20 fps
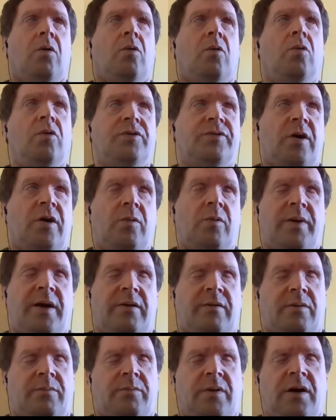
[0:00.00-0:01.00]
Also,
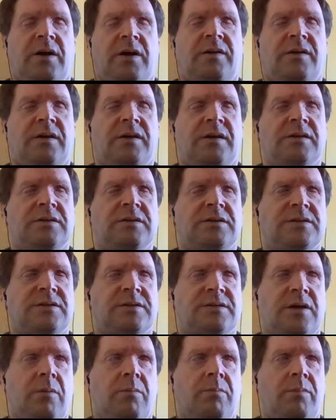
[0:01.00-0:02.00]
bear in mind that
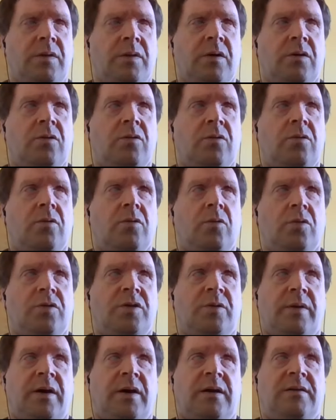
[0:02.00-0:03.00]
some
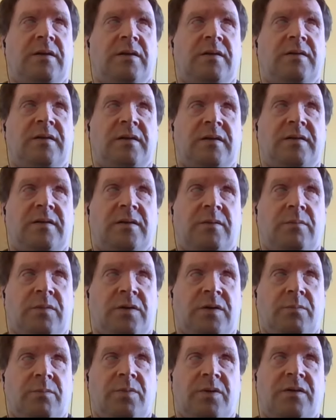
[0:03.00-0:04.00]
automated
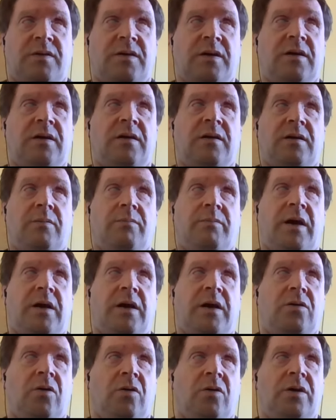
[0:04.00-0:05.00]
systems in particular
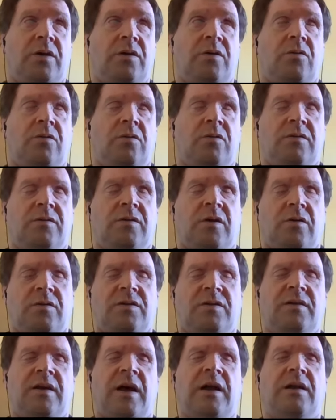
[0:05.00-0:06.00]
may not use
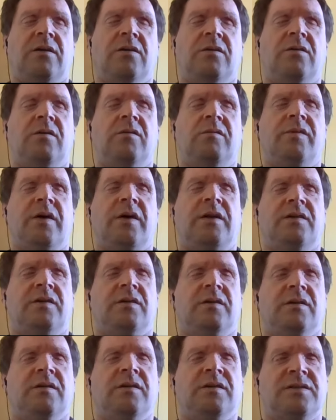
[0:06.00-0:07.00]
those standard
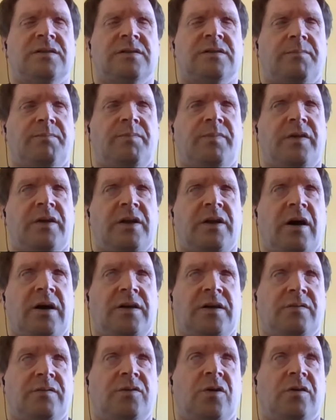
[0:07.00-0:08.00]
conventions, the
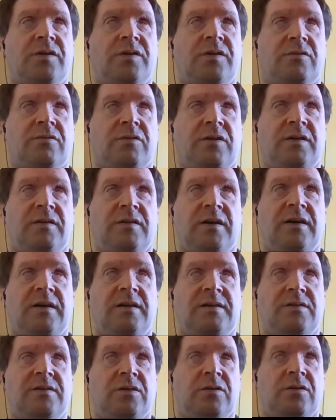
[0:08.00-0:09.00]
lines of dots 3,
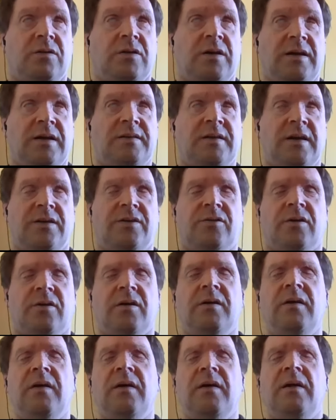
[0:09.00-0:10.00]
6,
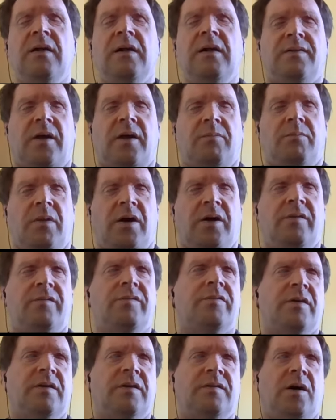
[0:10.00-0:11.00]
etc. They might,
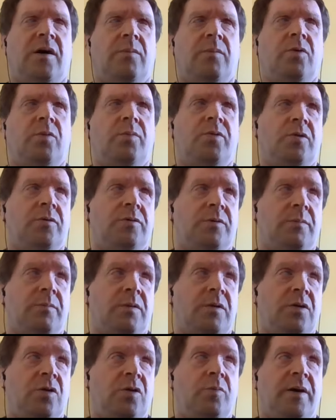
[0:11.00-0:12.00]
for example, put
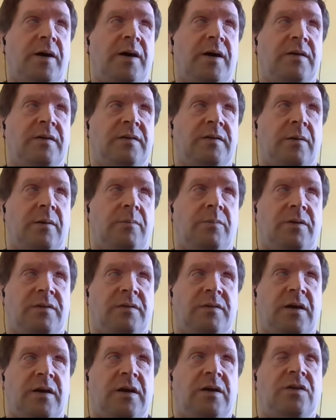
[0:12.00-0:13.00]
new page
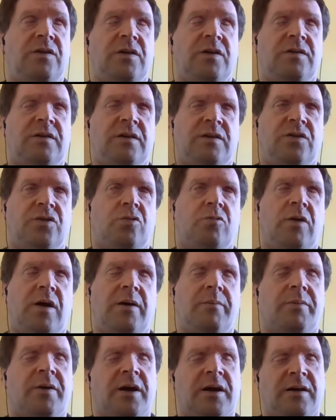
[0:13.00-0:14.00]
numbers just in
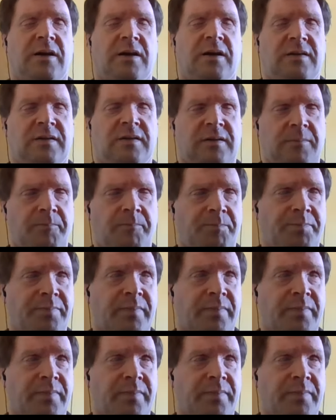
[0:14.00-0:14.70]
square brackets.